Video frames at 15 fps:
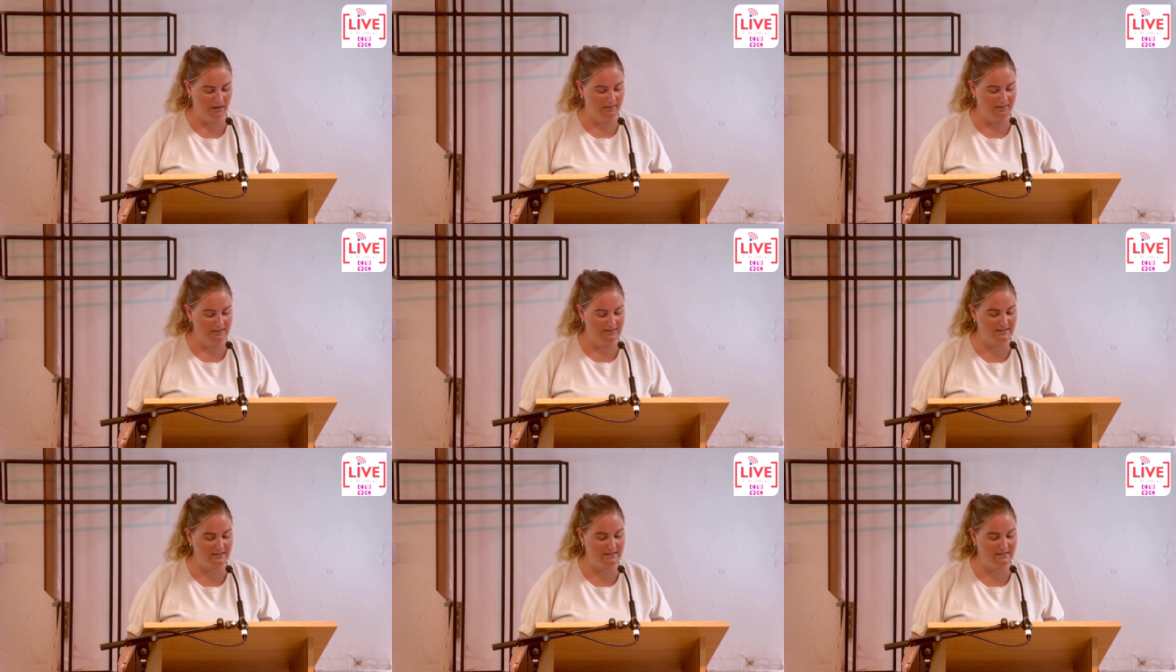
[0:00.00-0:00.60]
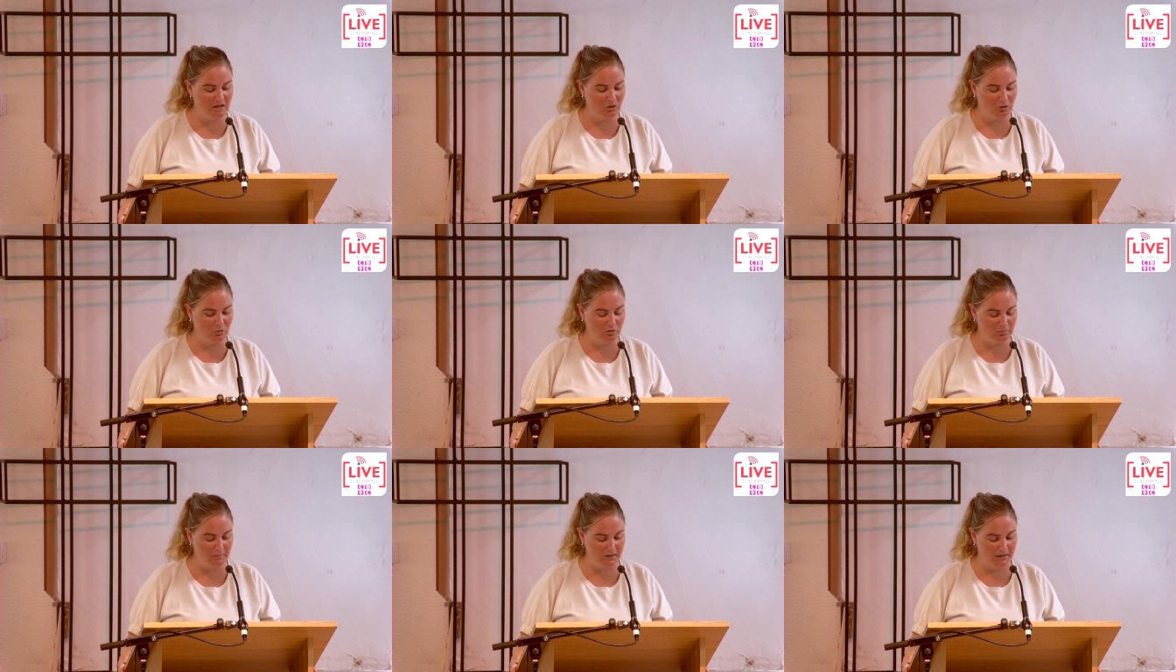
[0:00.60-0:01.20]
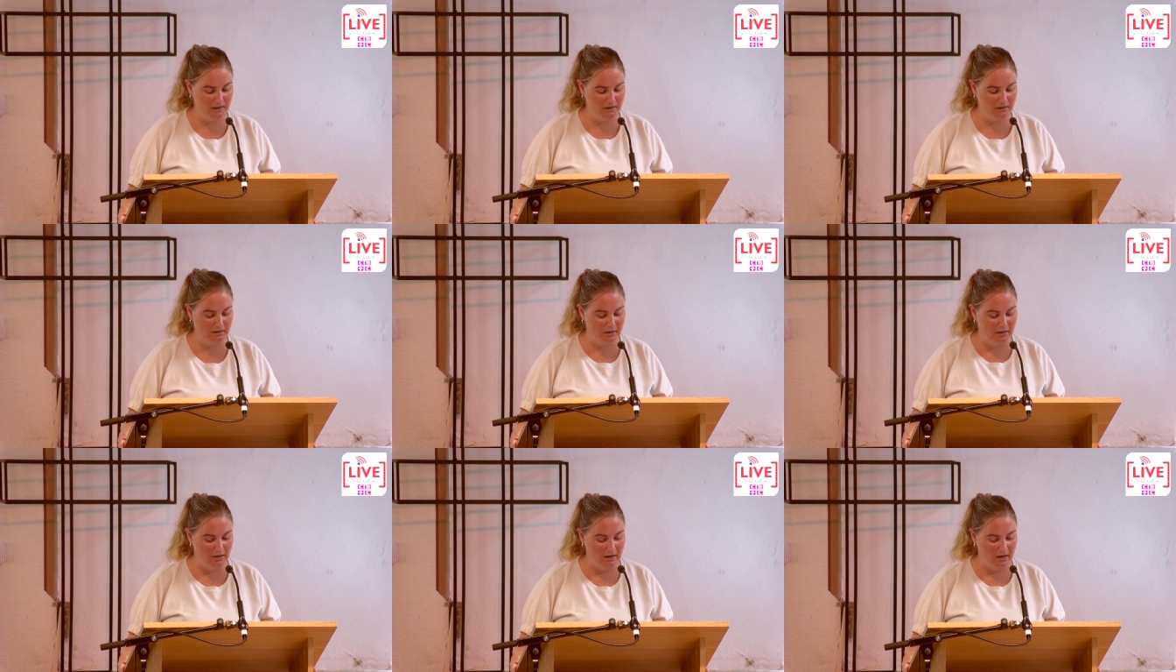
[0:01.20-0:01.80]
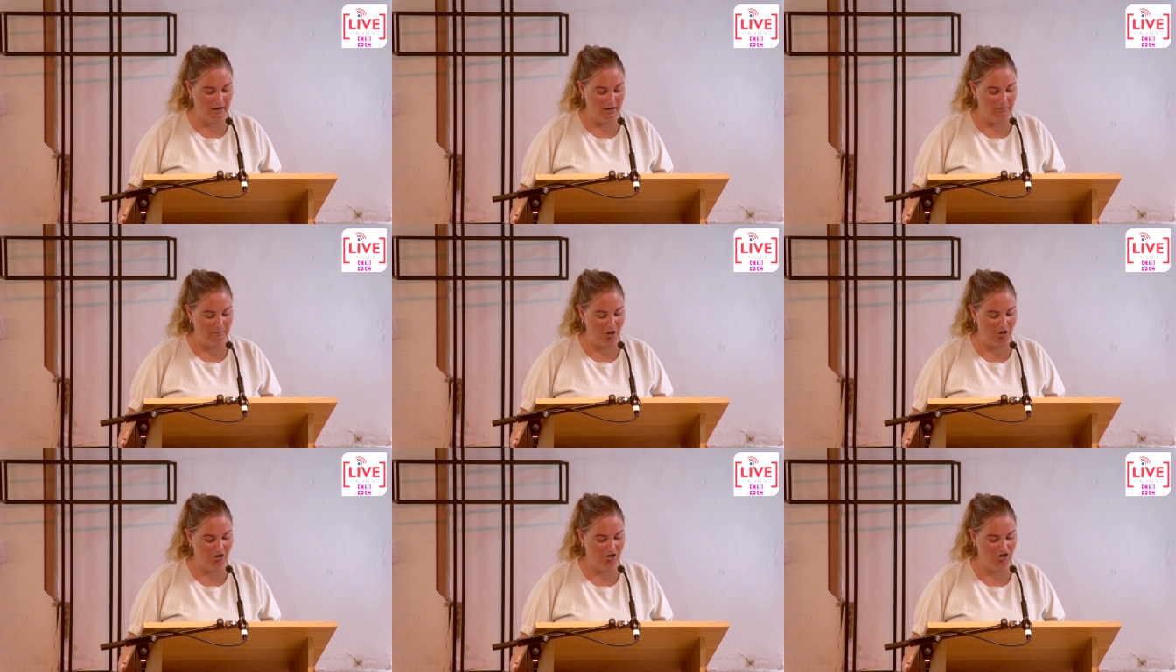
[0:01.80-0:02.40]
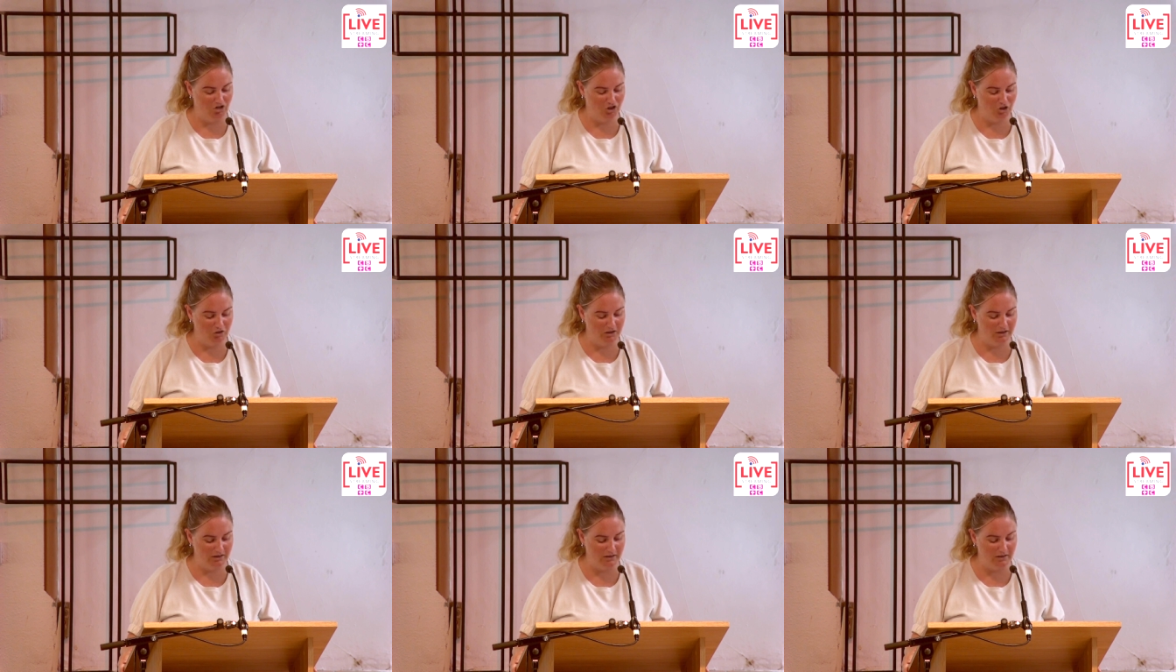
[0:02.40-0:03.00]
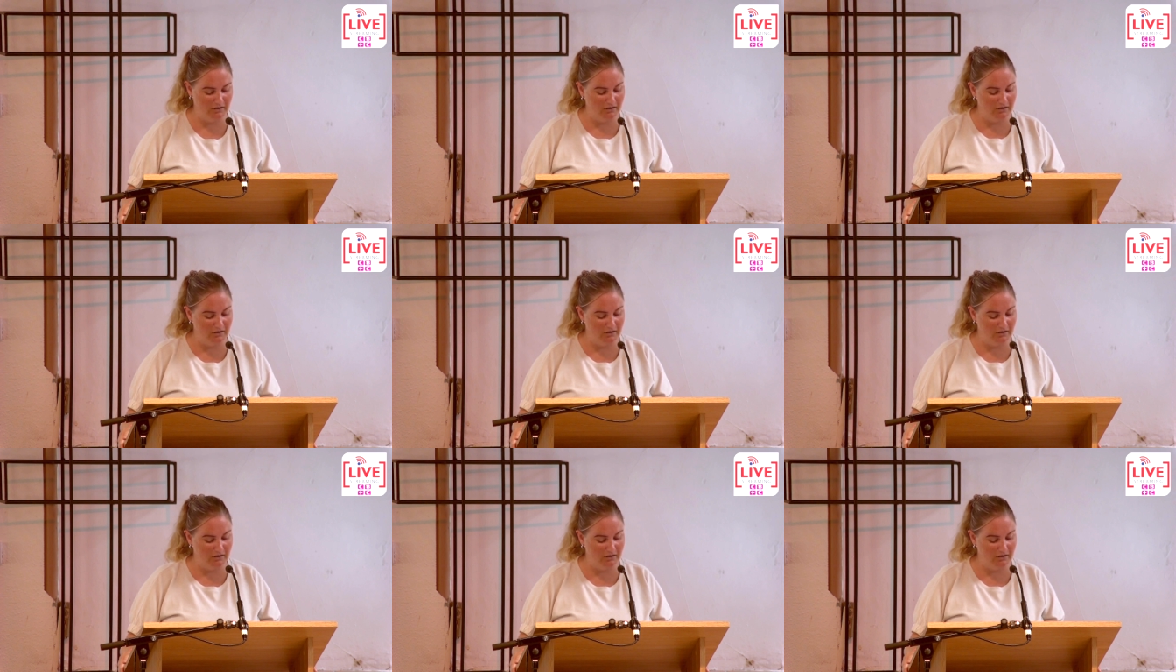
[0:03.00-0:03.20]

This has stuck with me. And Mark and Julie,